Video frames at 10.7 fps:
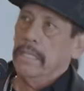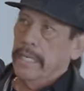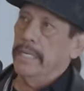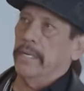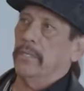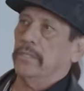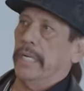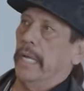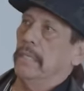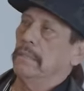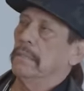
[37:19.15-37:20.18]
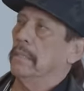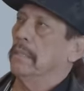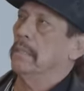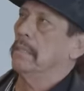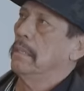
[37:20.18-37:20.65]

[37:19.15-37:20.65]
He'd understand, you know.